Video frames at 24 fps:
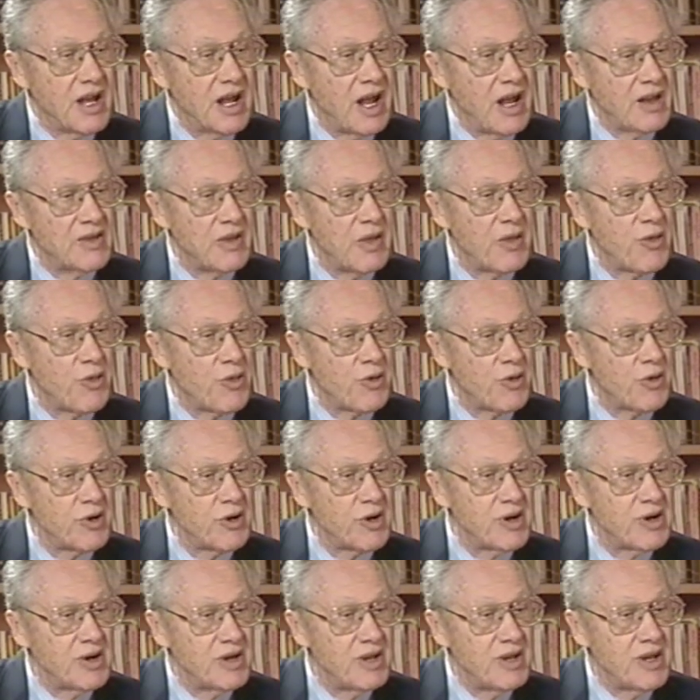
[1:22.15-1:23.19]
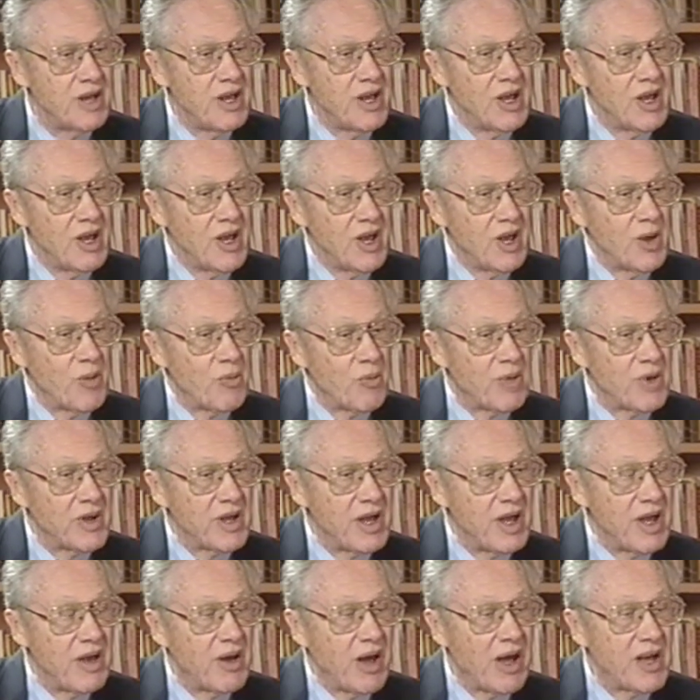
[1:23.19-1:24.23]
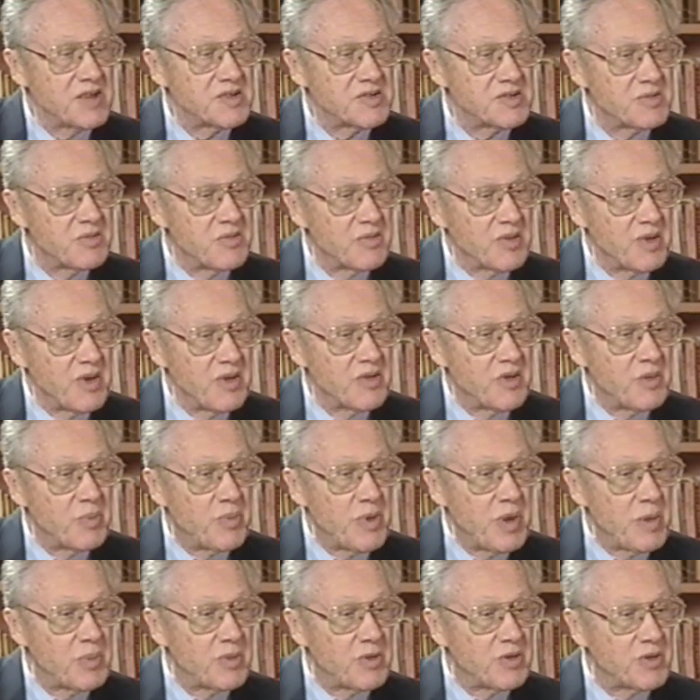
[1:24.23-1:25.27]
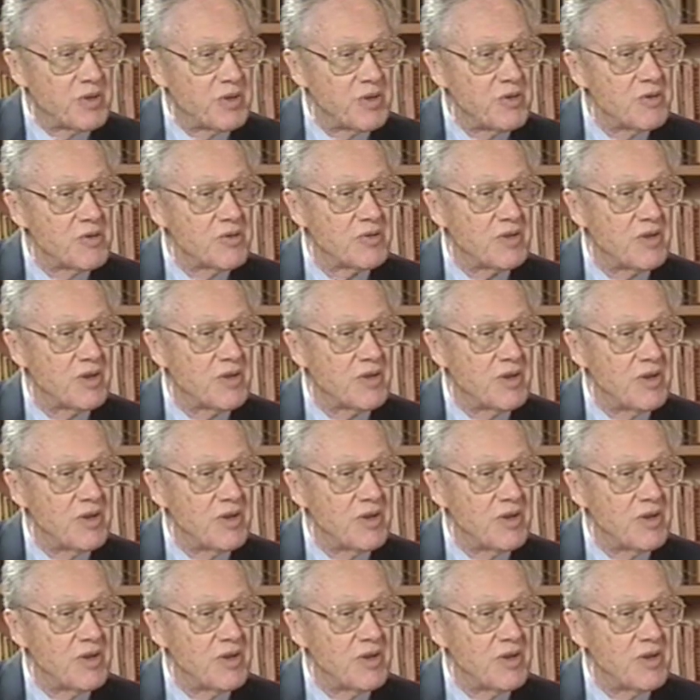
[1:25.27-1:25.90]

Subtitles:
And then third, we ask the people to use